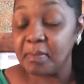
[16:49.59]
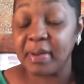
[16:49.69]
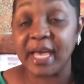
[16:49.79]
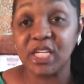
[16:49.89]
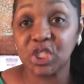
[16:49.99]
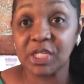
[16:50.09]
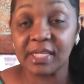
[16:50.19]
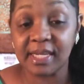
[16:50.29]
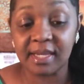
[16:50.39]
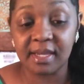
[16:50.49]

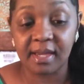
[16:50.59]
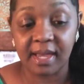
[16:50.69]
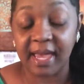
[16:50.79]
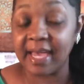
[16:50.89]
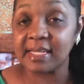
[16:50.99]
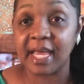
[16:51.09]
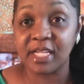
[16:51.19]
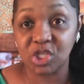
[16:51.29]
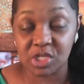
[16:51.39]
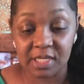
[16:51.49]
patiently and
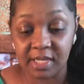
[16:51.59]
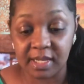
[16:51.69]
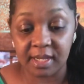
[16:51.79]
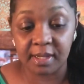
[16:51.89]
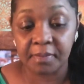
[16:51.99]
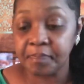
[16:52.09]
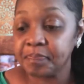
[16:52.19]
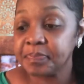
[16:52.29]
anxiously